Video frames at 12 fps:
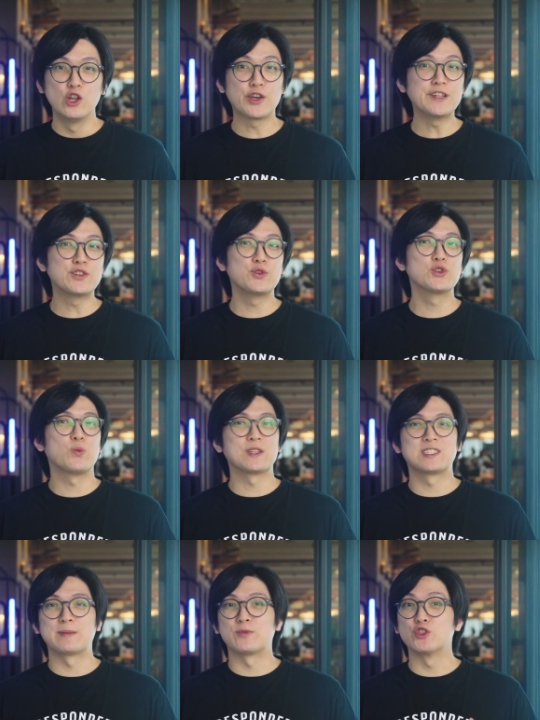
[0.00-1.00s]
Looking to use
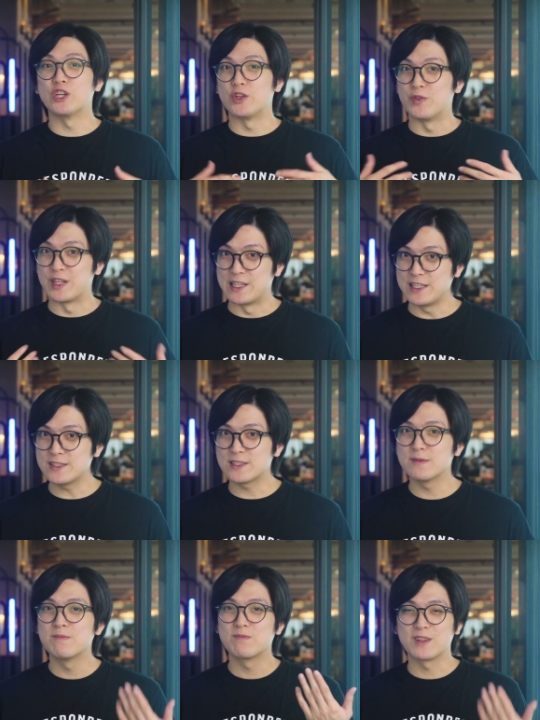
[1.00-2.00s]
WhatsApp to generate
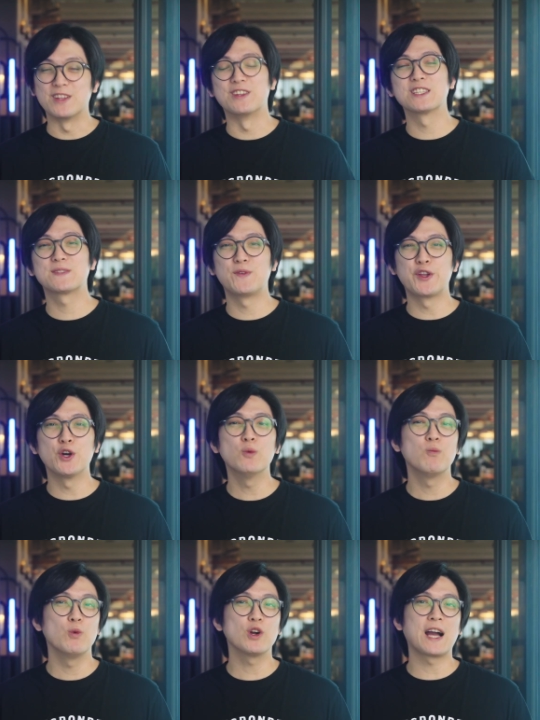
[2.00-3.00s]
leads? In this video,
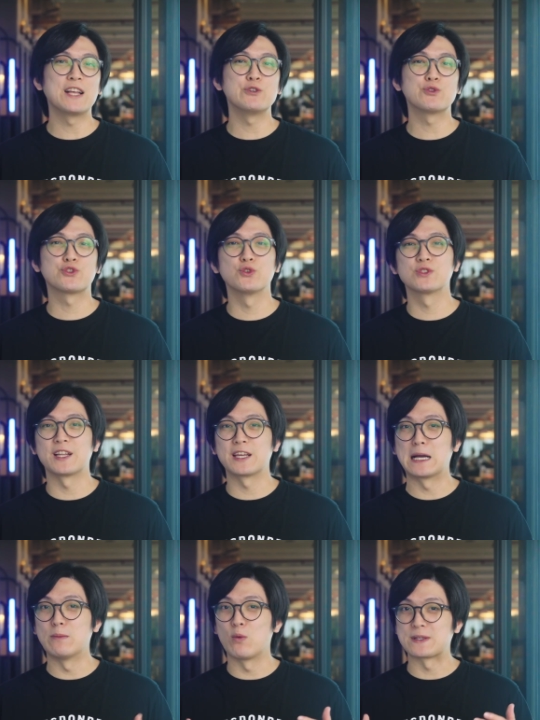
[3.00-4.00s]
we'll guide you through
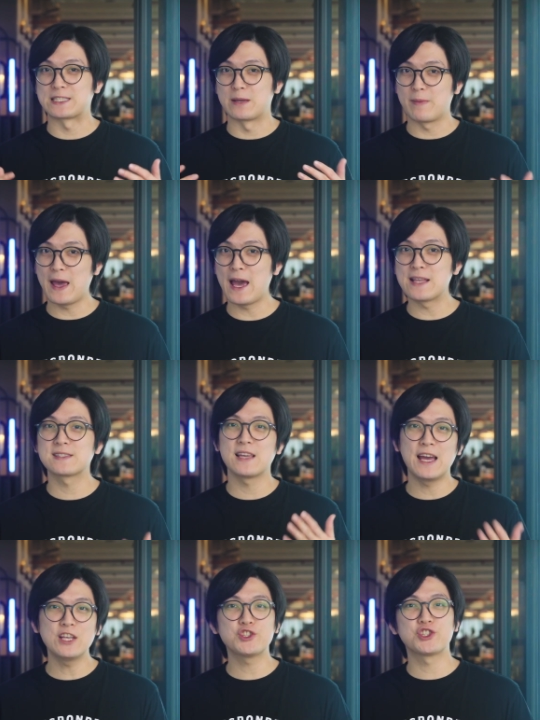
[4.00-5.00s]
setting up WhatsApp ads
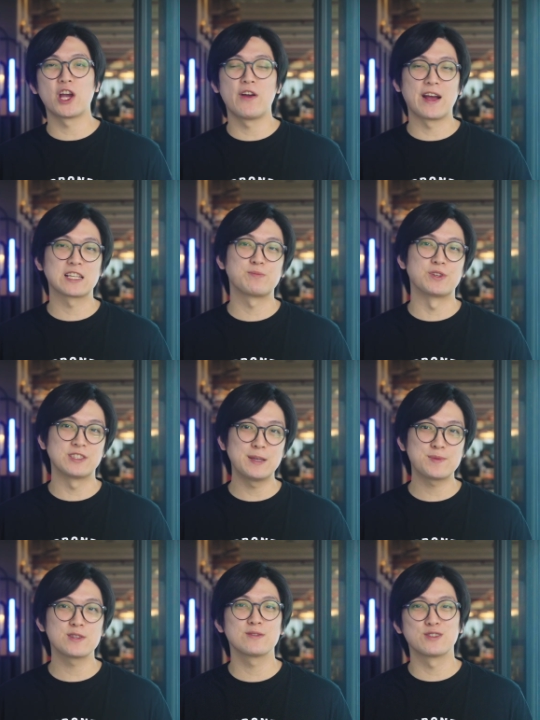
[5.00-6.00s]
and share expert
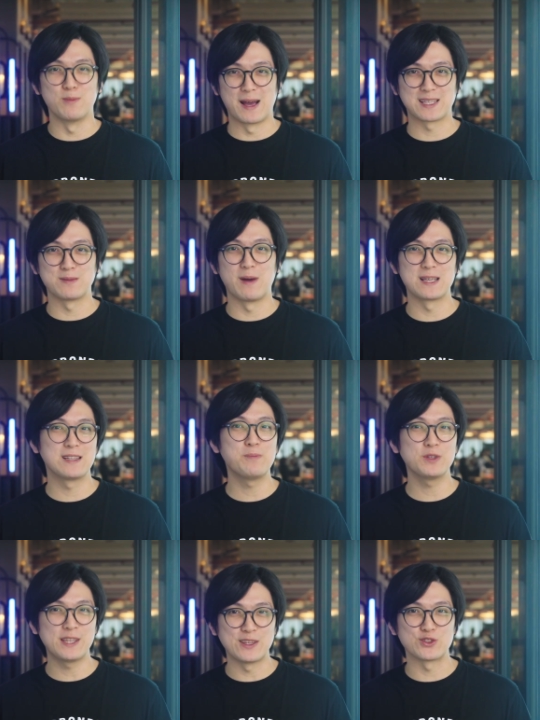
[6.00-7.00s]
tips to maximize their
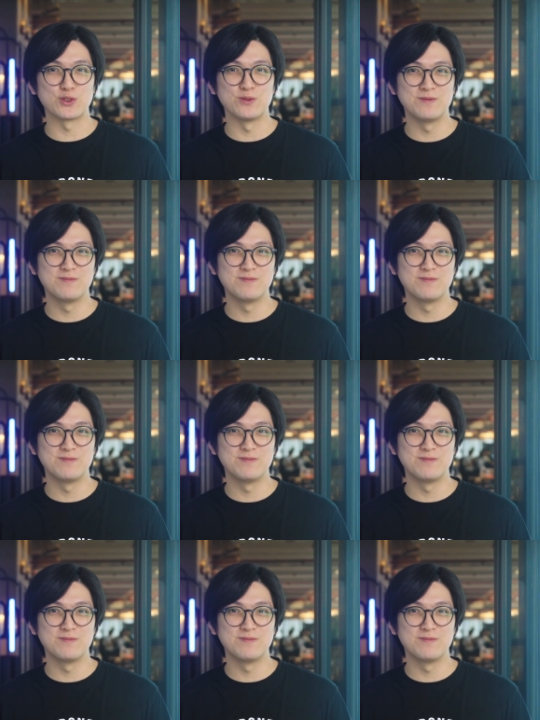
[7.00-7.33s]
potential.